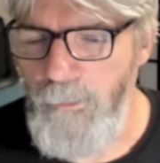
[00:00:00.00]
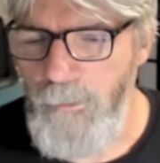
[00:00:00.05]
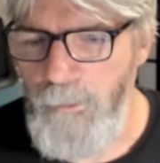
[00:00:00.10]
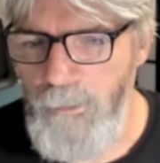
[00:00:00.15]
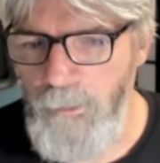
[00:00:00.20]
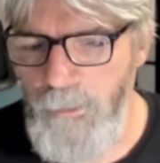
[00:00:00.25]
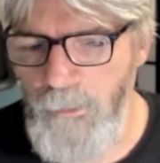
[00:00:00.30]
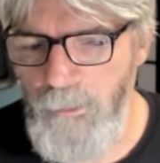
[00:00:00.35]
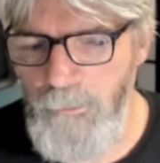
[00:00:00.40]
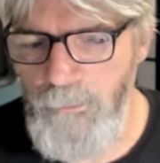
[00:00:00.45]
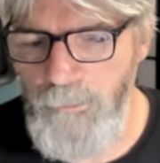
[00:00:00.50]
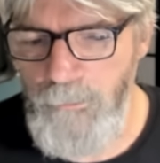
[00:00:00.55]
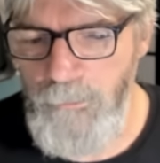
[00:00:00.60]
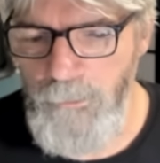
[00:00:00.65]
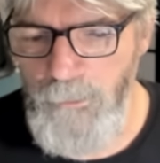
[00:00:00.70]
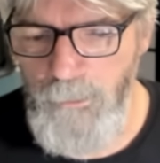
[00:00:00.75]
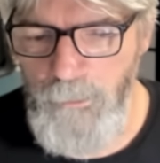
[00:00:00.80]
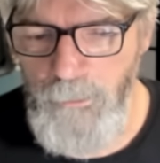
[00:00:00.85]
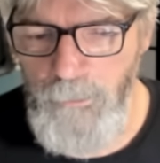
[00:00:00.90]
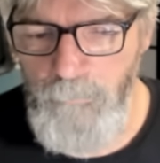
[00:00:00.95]
And
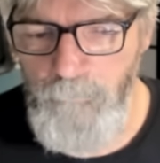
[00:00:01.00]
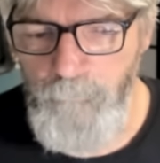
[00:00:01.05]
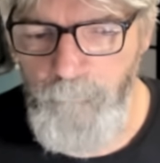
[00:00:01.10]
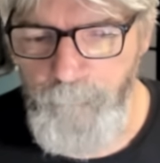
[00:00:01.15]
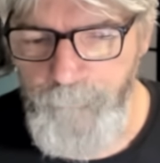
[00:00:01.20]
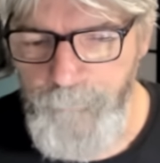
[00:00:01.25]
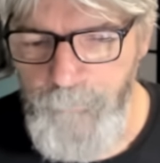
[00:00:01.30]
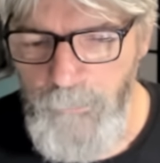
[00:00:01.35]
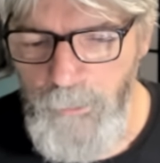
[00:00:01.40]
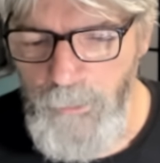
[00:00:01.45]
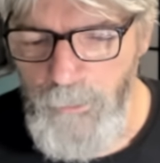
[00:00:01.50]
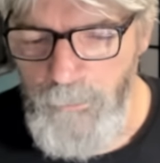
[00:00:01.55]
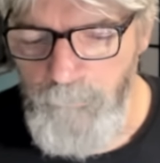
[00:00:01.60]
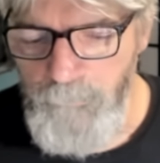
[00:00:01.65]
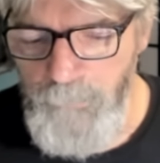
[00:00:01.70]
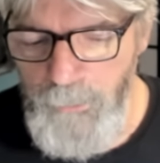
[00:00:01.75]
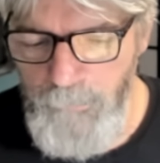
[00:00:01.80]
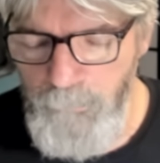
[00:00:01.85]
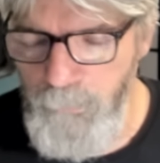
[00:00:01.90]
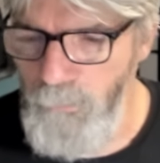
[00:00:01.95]
uh,
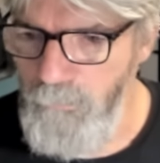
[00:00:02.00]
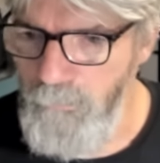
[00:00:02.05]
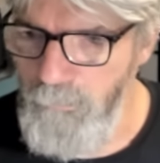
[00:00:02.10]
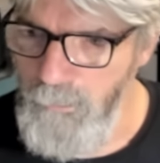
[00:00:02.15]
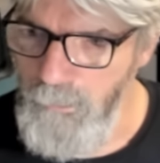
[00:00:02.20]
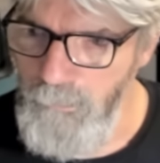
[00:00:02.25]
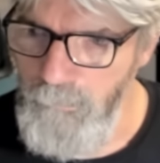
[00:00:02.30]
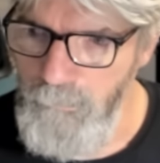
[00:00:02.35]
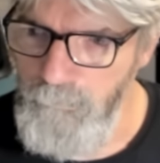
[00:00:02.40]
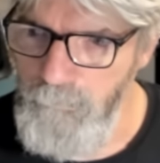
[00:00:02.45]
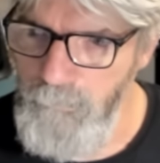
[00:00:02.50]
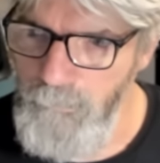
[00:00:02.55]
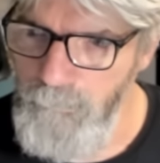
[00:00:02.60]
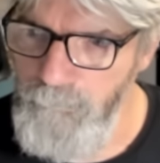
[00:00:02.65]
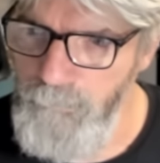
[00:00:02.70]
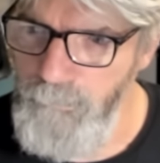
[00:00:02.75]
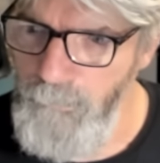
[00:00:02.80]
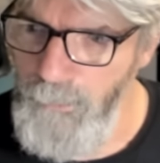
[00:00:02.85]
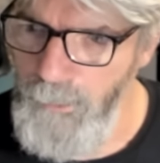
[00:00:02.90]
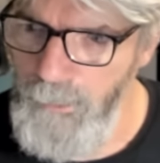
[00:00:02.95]
people were
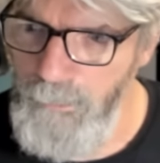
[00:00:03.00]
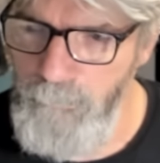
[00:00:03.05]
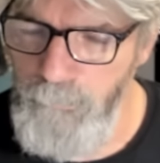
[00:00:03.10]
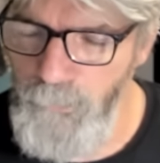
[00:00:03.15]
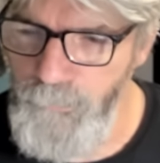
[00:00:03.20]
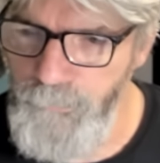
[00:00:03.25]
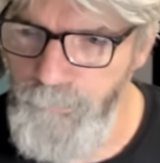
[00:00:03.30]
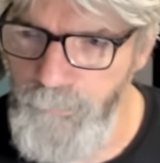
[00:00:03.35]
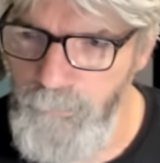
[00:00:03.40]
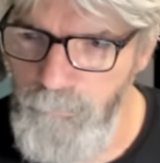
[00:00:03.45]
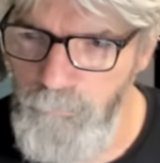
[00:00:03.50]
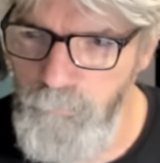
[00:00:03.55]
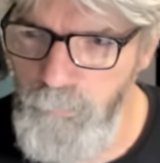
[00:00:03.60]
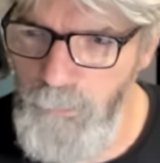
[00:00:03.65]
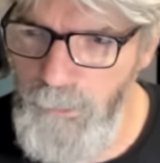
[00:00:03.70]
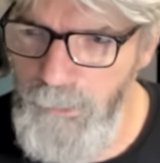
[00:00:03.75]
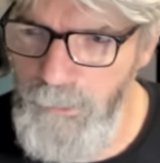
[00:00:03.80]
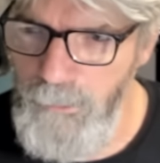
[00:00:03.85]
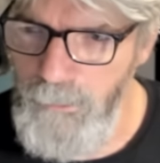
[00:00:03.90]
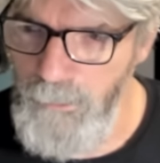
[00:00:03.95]
able to
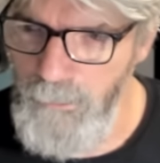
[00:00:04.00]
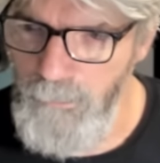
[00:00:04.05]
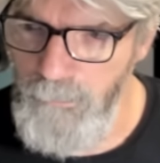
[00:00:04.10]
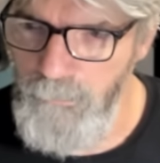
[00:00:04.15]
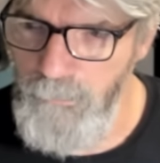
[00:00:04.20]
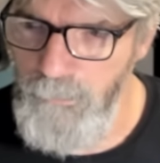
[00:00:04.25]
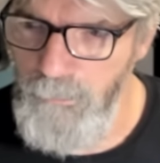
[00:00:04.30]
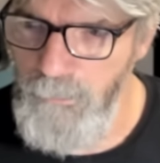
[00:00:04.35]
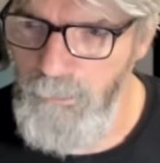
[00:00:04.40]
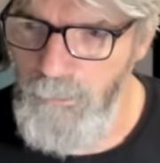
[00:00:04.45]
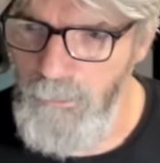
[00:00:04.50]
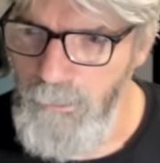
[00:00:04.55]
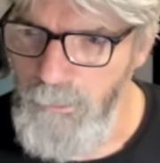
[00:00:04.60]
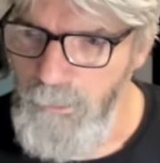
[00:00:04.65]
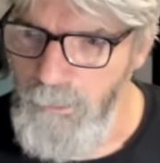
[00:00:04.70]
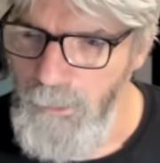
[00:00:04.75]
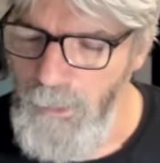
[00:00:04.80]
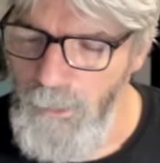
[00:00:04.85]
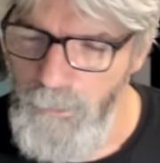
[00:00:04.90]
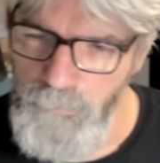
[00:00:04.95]
read it
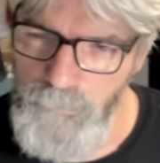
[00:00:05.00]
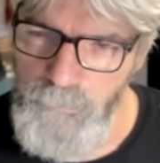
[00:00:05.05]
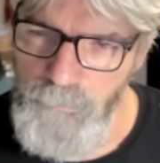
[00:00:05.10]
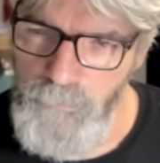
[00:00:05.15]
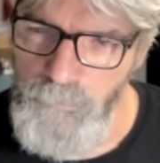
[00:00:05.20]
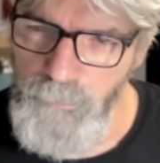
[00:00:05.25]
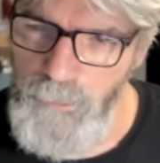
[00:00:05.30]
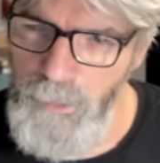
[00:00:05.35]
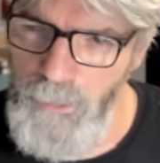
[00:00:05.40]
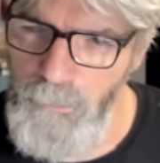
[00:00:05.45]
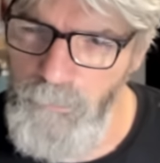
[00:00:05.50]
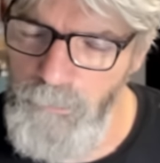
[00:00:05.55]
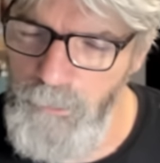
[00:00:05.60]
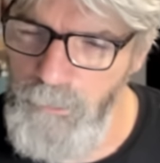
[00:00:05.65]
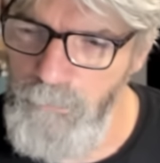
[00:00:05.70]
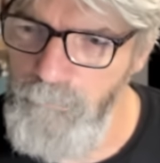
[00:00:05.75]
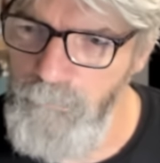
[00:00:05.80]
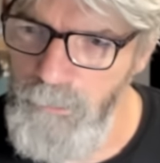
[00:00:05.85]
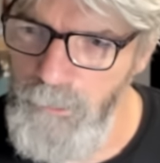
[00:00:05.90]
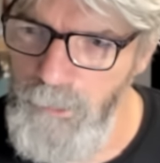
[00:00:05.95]
and so now they were